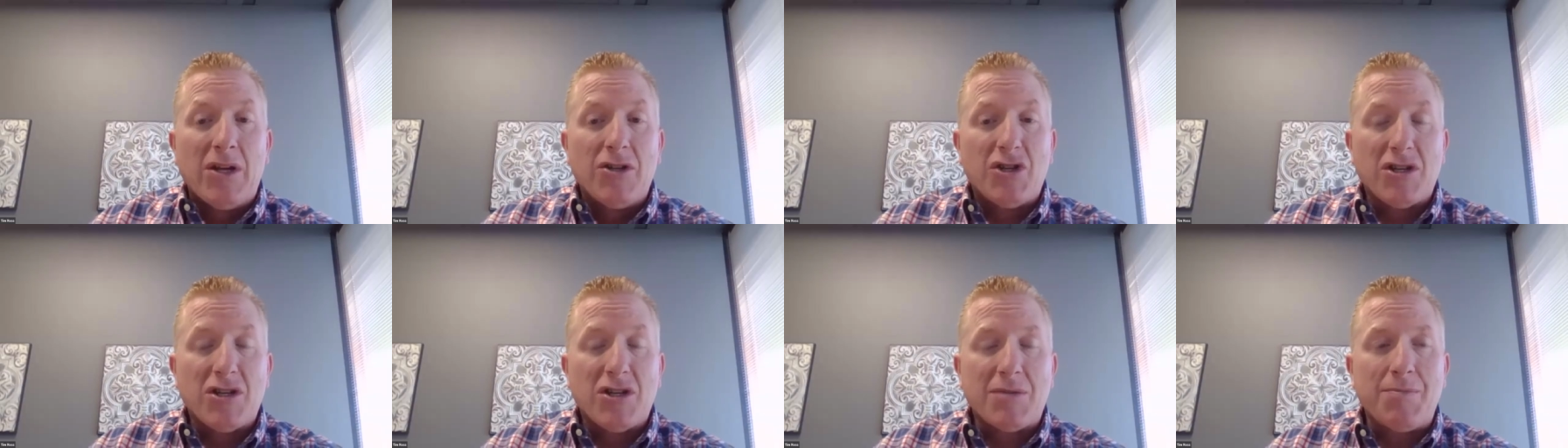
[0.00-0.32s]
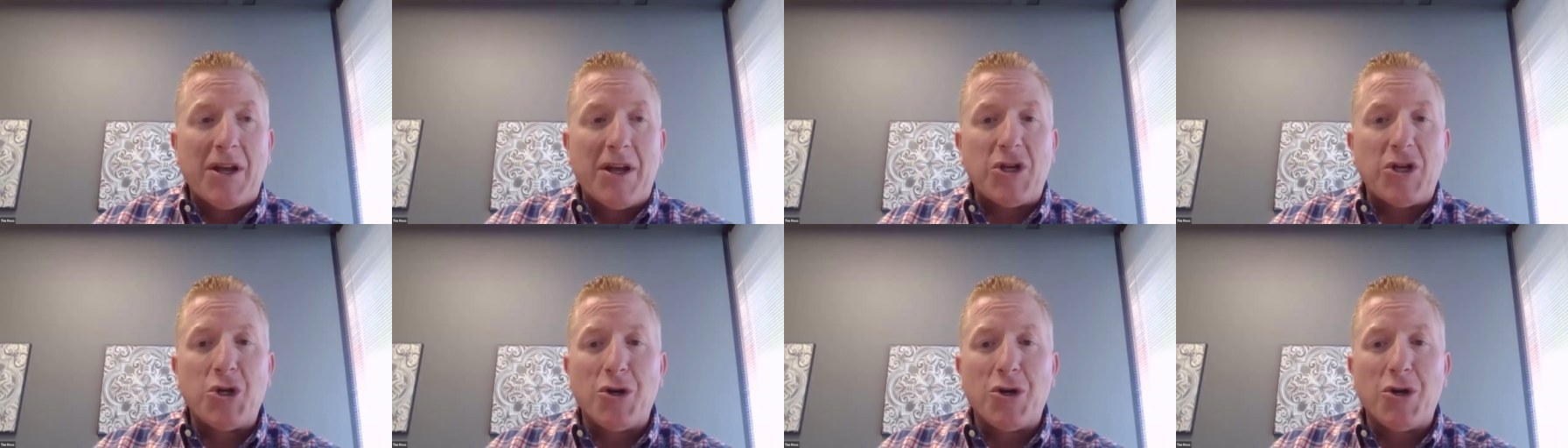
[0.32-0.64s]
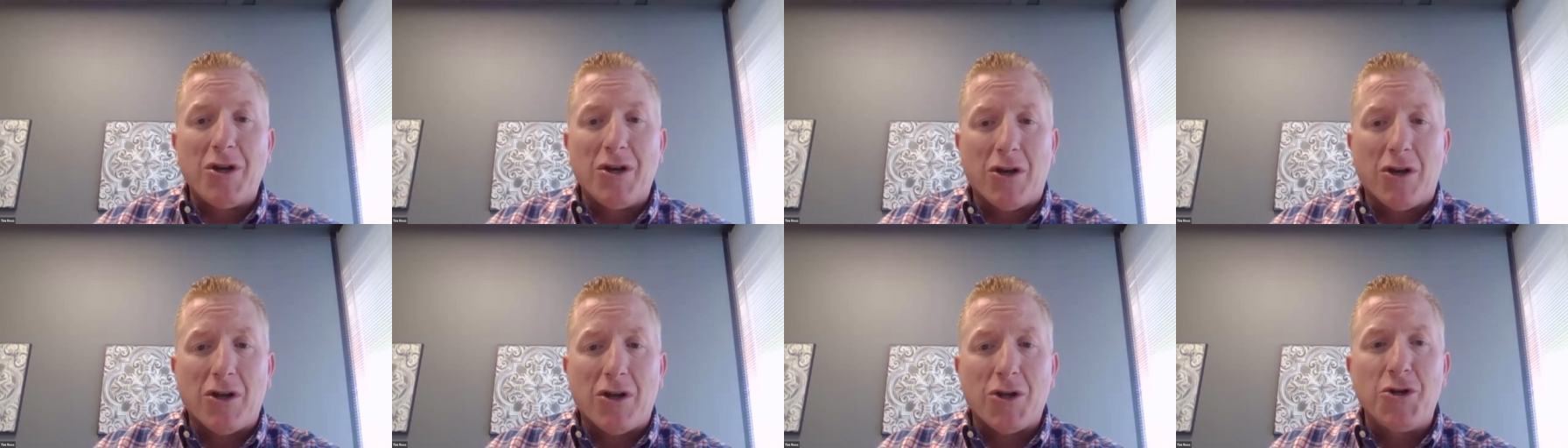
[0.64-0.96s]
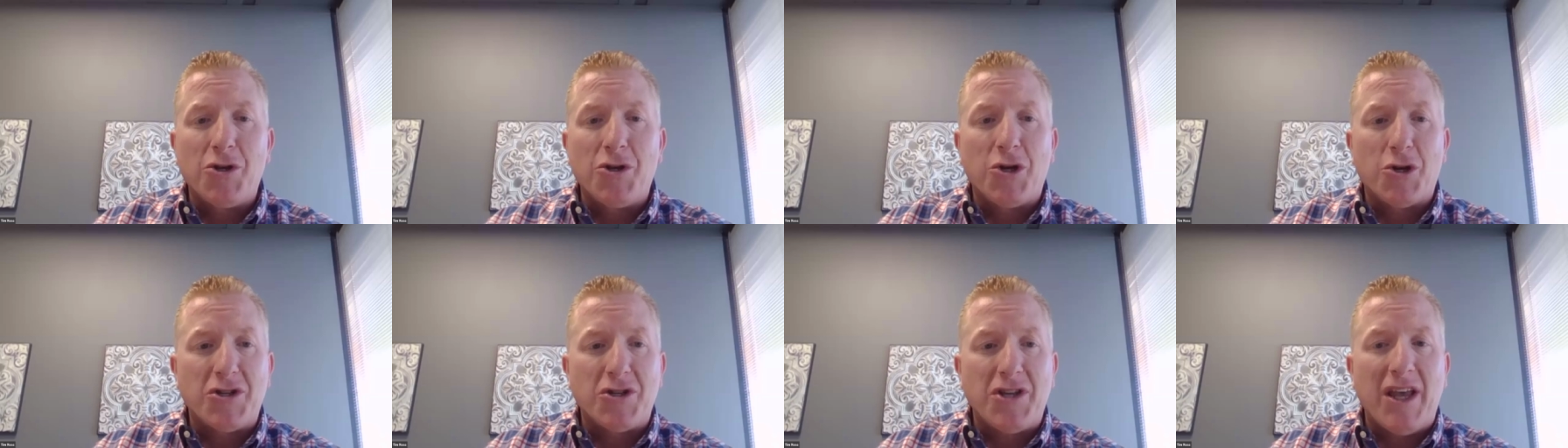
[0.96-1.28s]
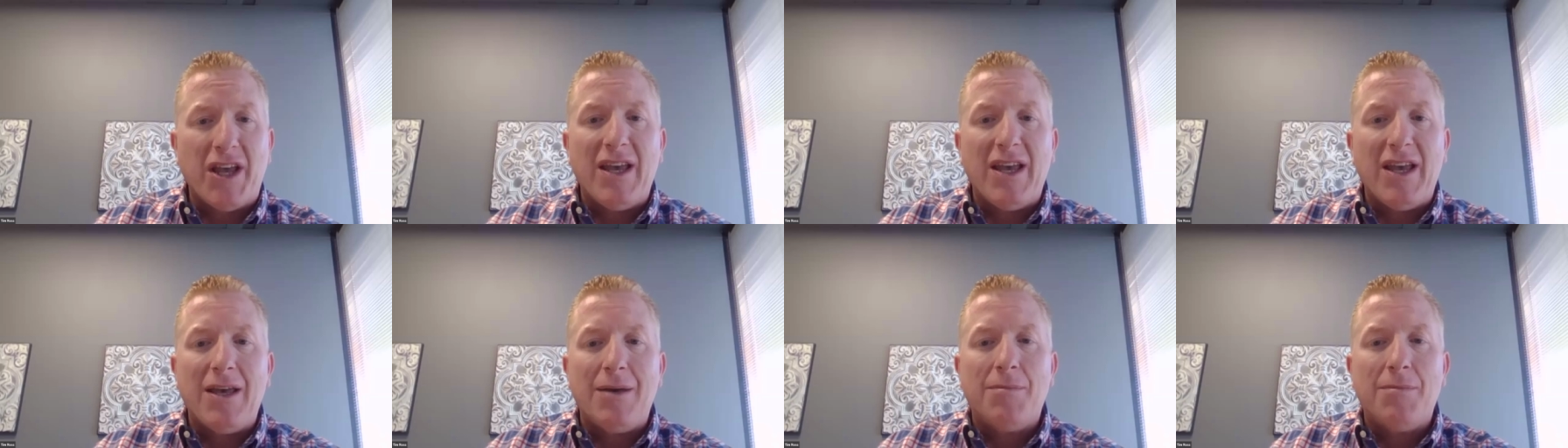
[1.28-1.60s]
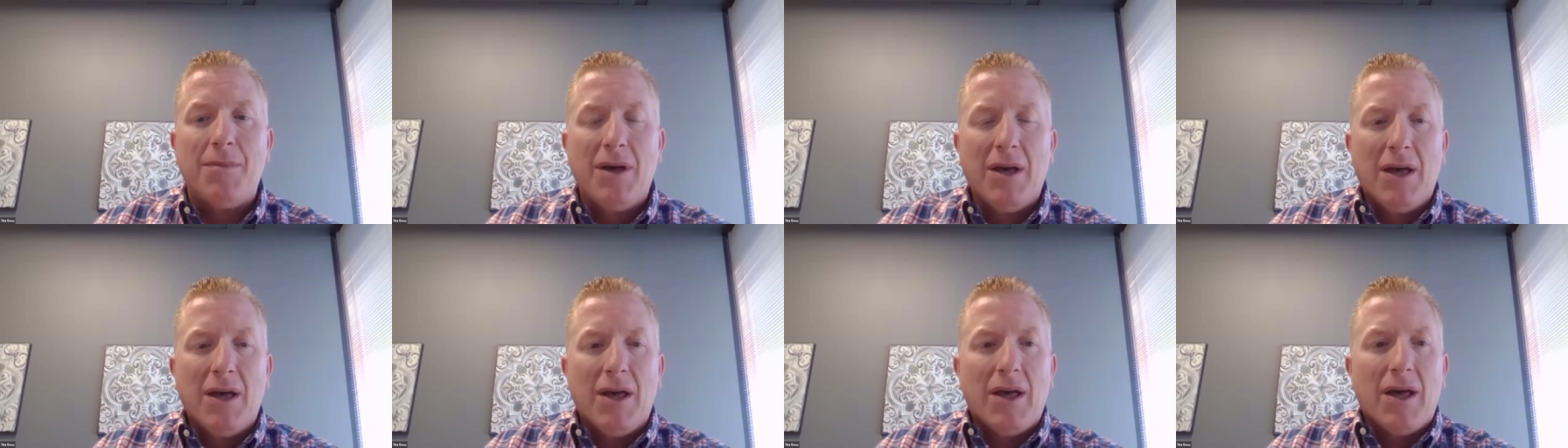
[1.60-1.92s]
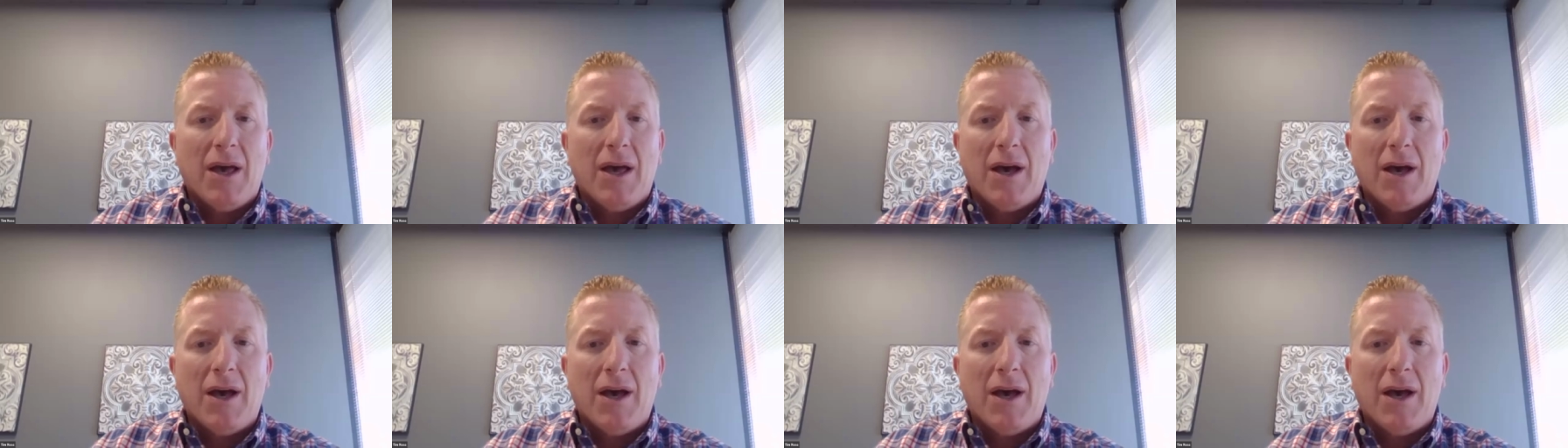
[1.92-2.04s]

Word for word: just make sure you include your team,